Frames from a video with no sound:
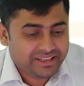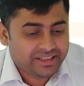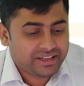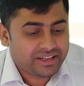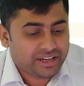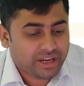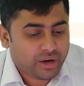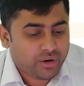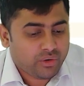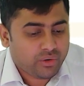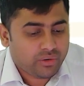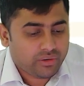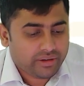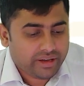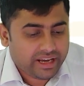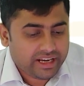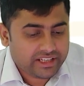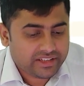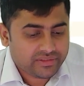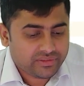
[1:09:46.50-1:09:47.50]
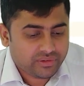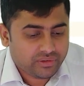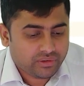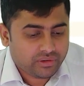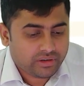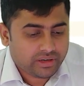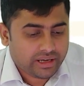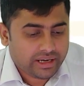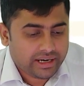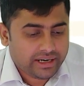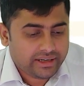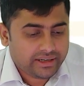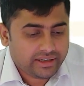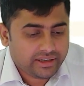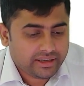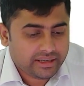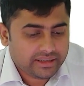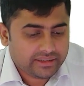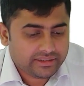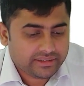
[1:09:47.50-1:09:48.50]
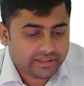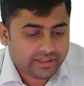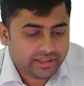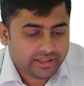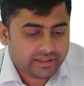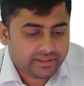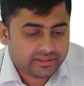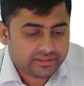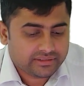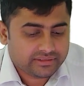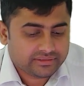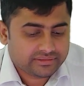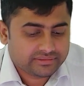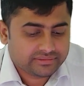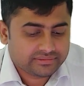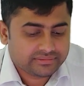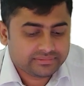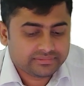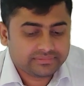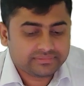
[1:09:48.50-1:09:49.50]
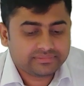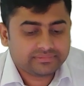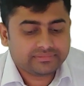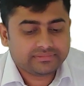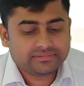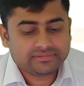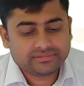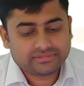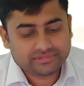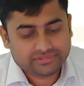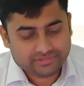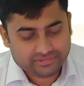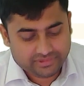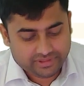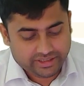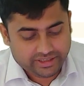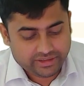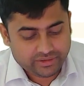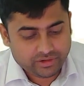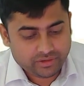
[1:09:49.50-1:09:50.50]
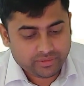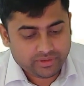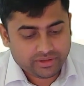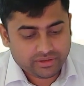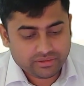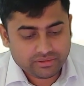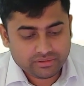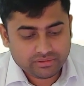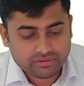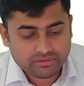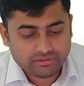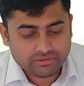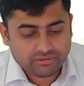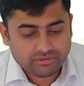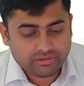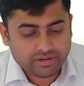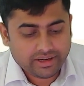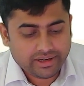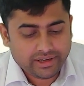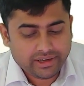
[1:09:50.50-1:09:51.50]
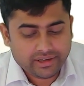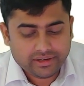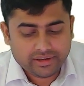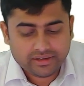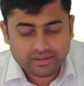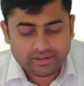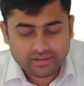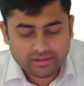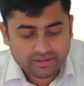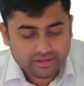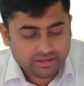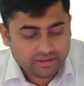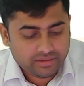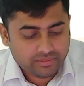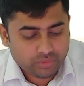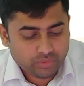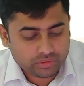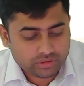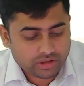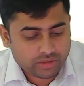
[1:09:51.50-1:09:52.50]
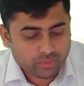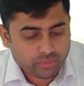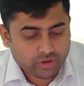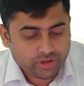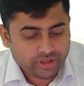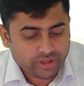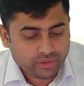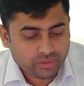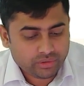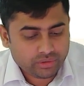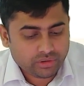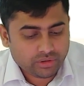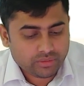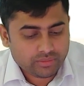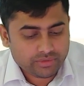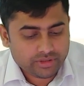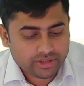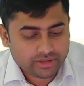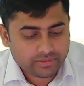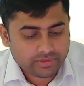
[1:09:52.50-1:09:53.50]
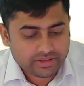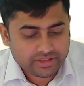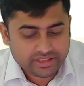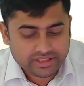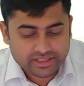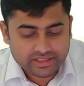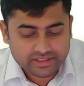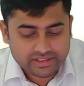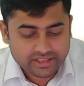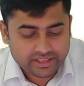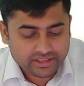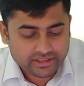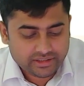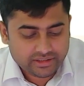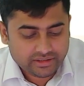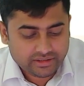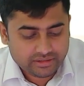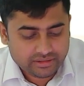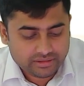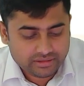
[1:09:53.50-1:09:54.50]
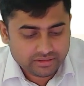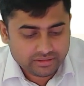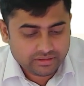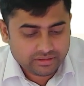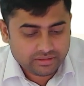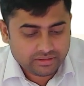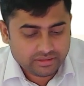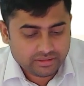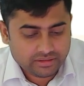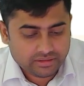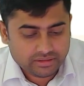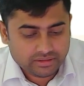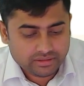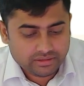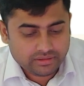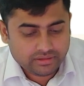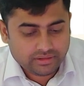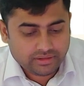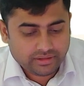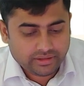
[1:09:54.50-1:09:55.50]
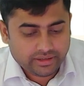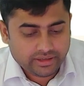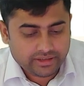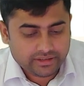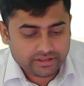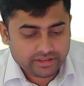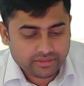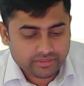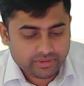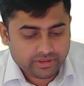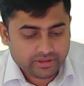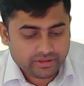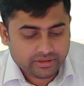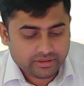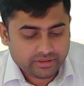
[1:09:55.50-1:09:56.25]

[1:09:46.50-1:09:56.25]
Now S4 and S3. It will be true. Why? Both are pointing to the object present inside the SCP.